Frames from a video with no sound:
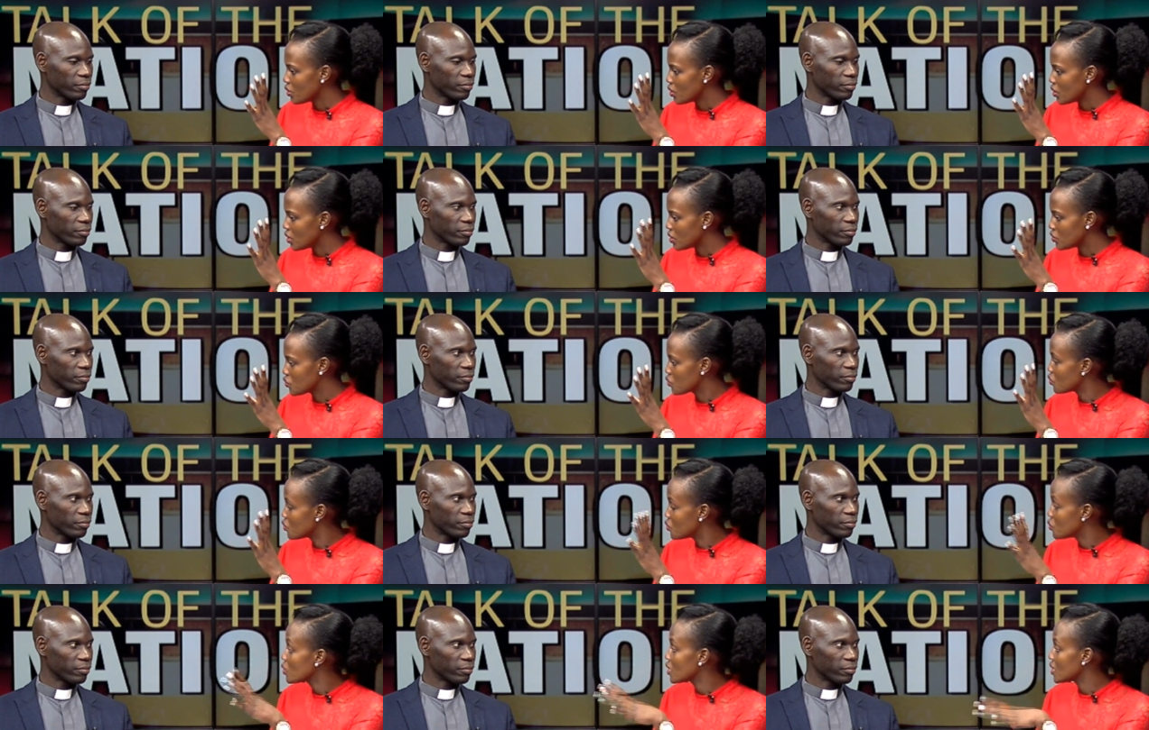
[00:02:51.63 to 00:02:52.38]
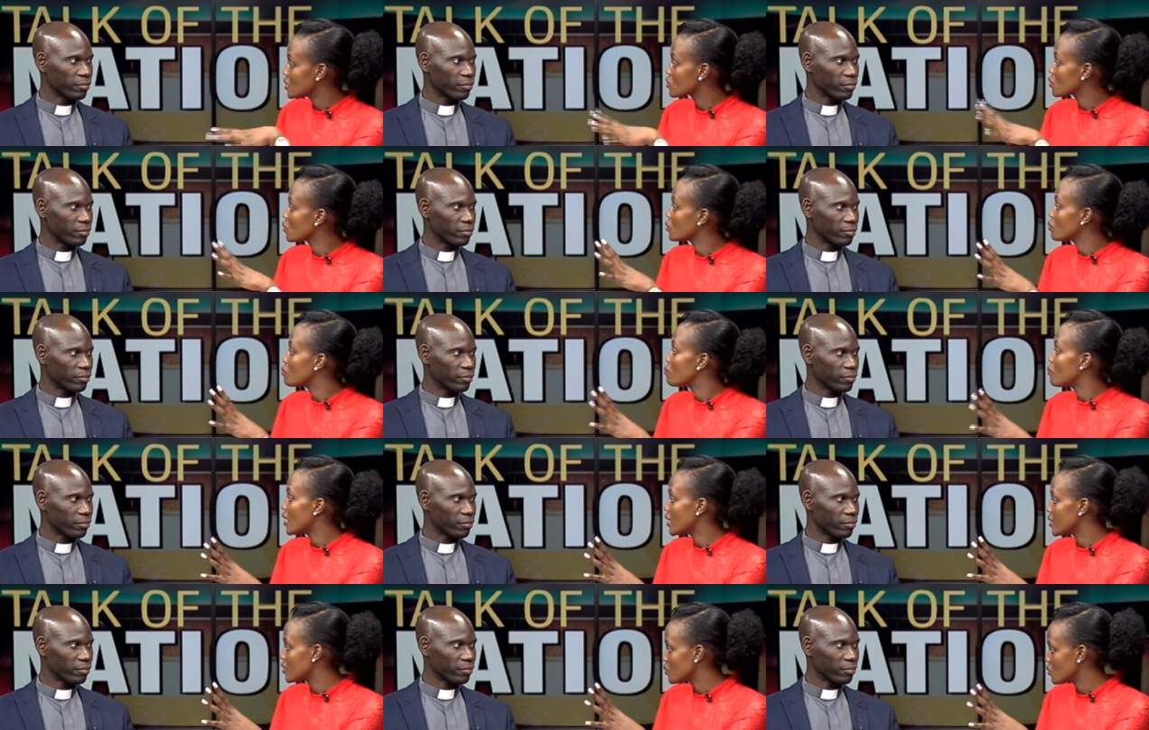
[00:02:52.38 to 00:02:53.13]
Speaker 1: you know, it should
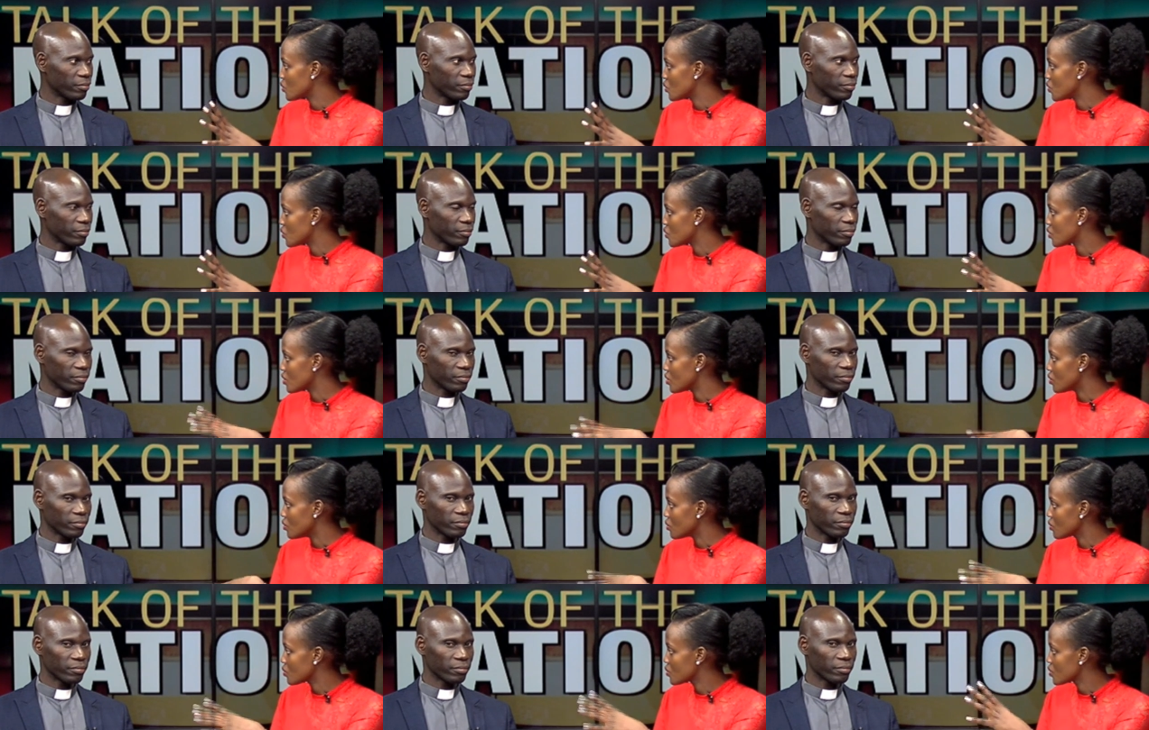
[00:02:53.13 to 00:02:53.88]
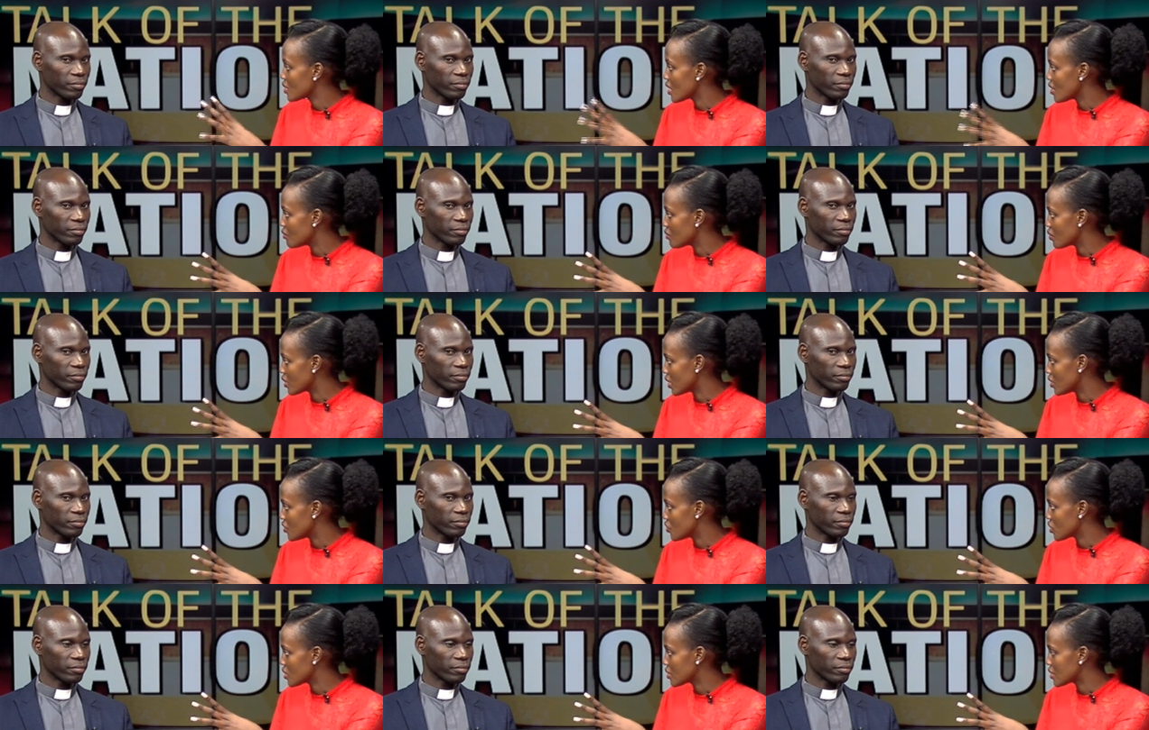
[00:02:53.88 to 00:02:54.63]
do its own part, which is, you
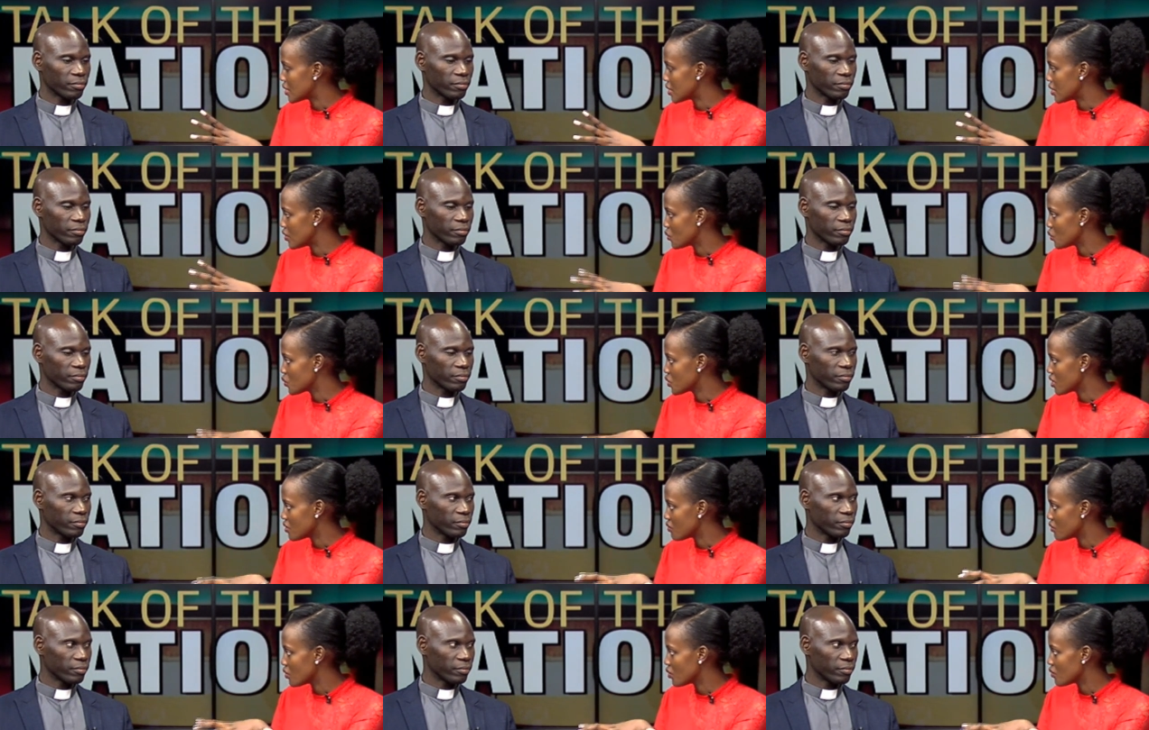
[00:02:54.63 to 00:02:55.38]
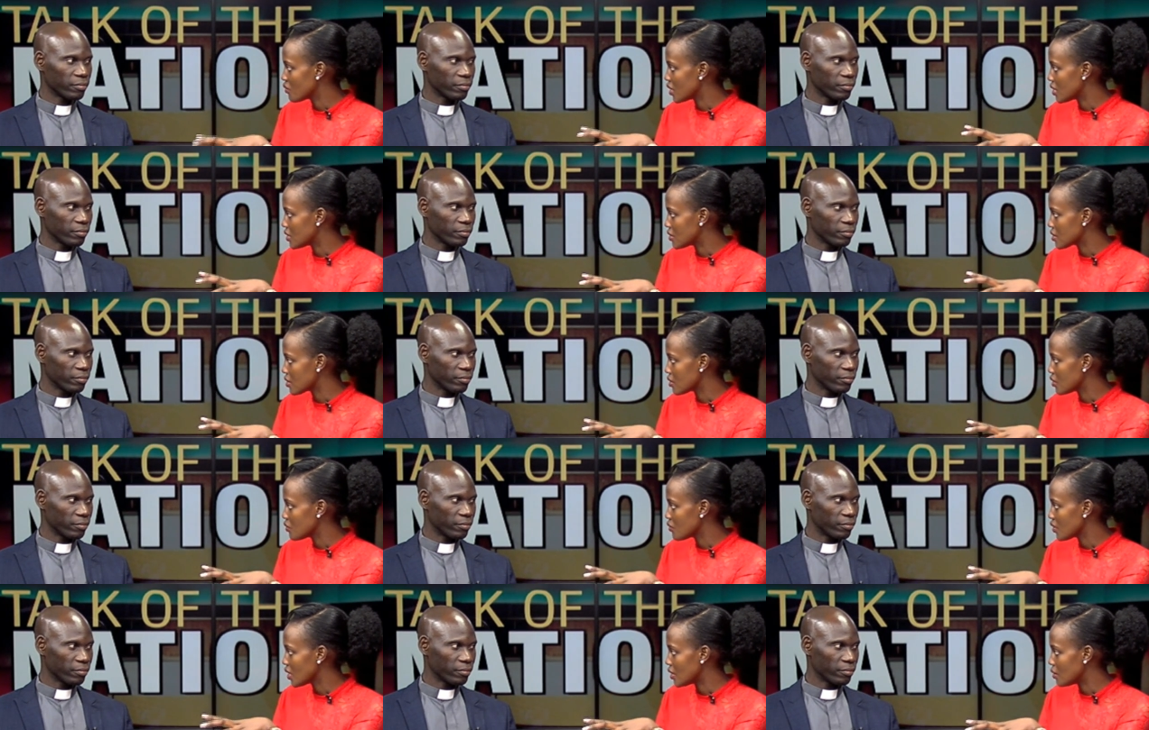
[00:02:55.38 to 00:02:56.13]
know, serve religiously, not
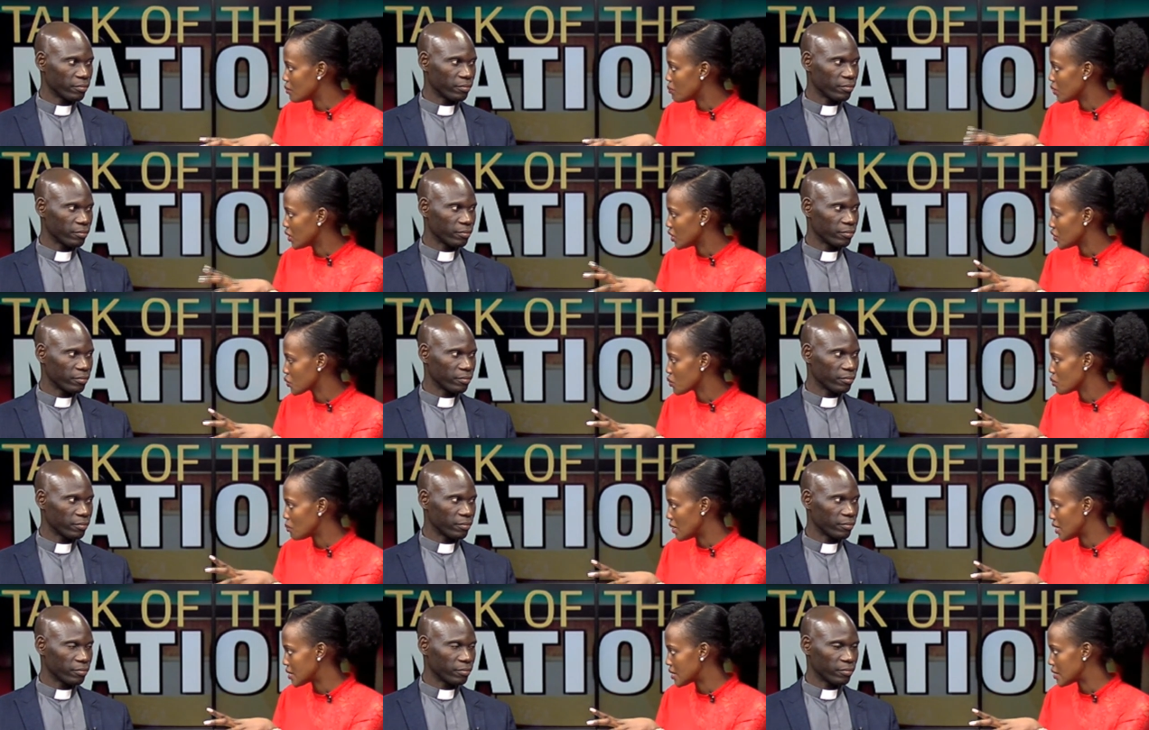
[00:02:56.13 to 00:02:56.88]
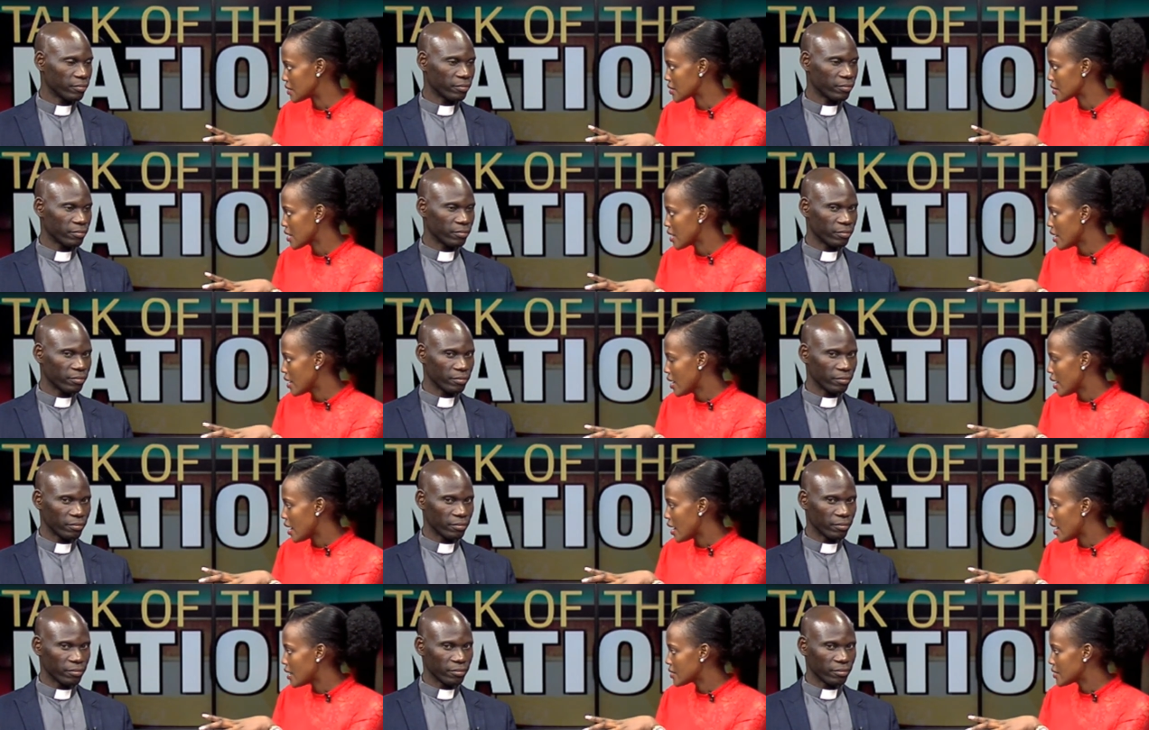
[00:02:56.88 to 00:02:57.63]
involve itself in political
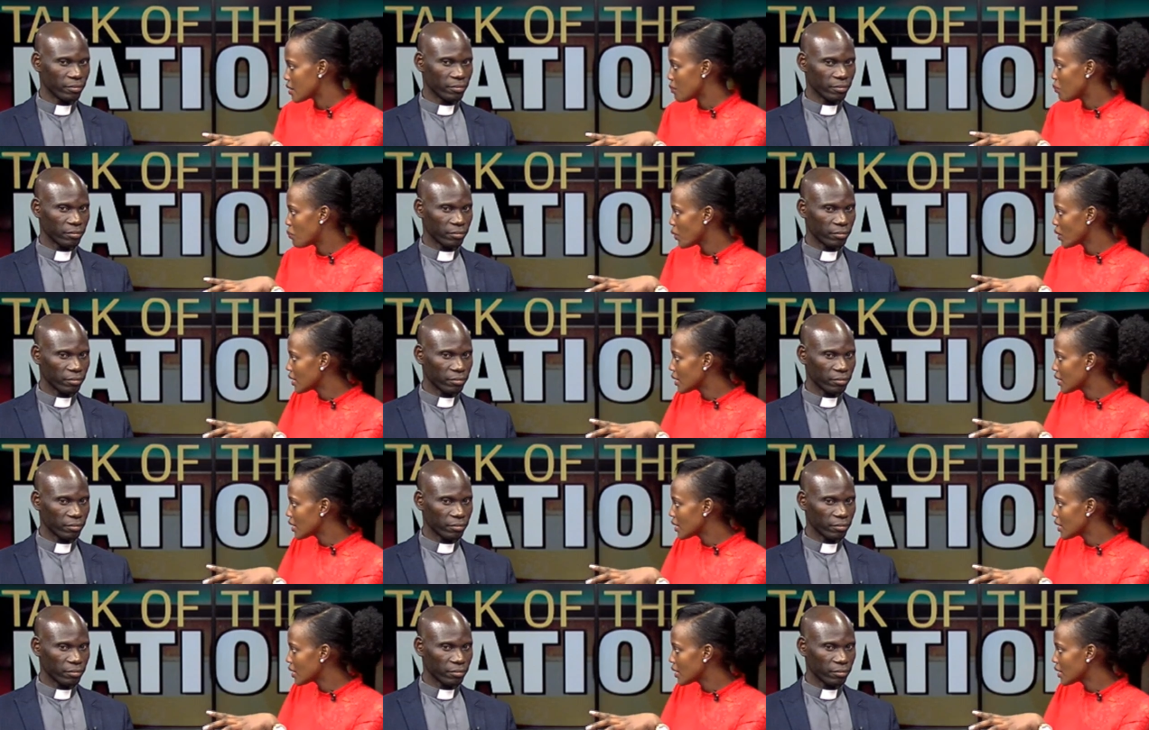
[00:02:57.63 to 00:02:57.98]
matters.